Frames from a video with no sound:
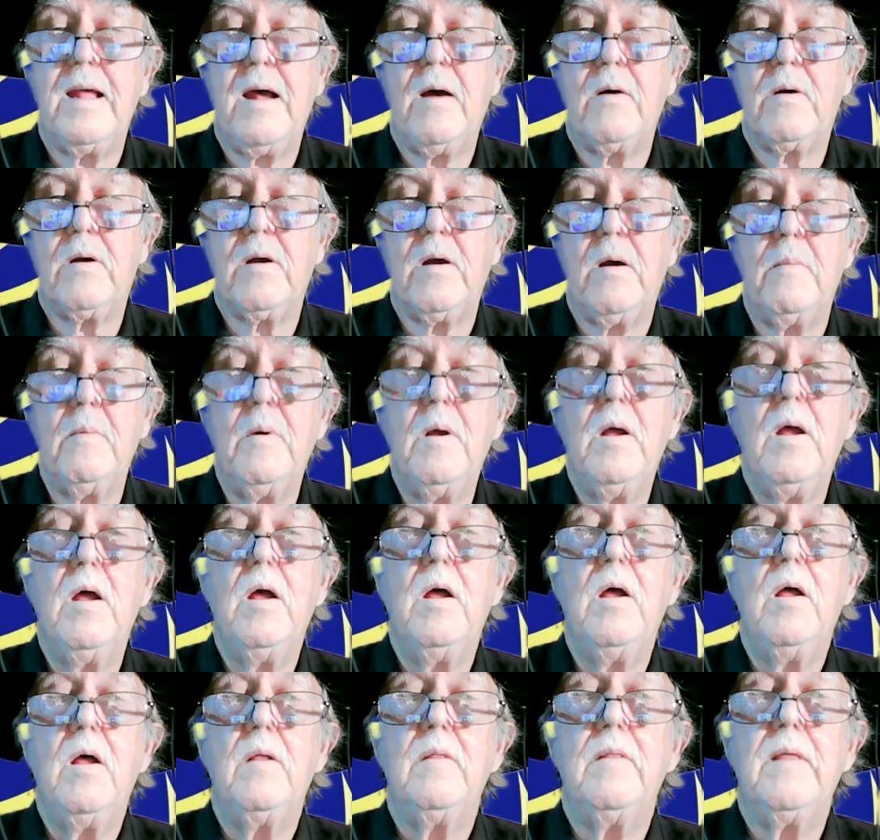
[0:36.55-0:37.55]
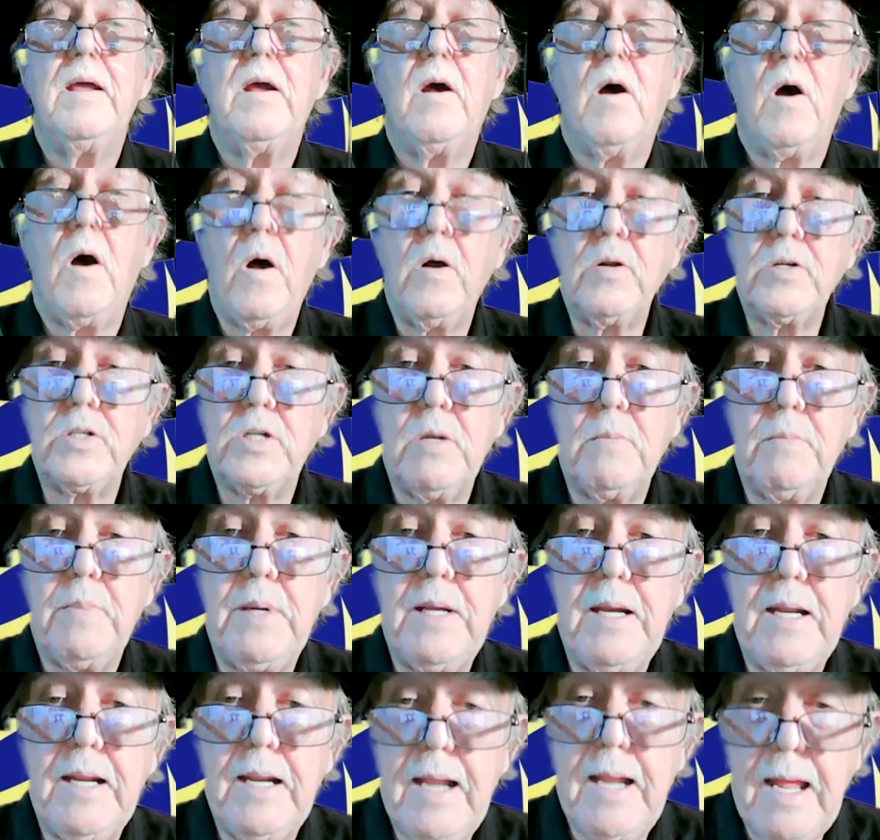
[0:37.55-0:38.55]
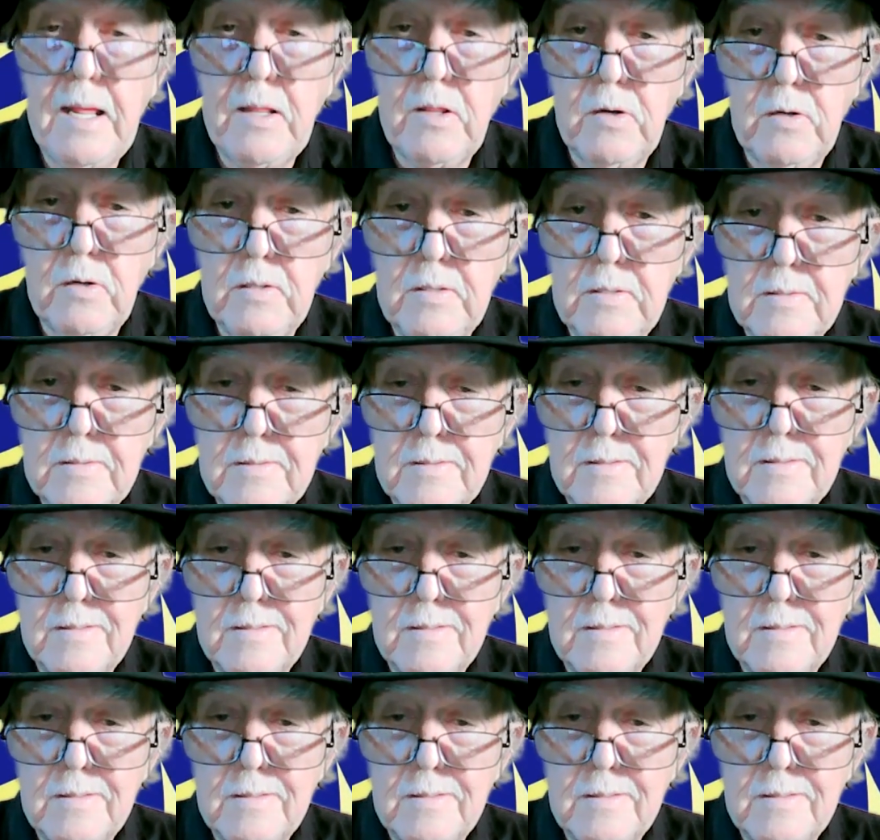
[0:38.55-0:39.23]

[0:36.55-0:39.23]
outcome. They all should be together,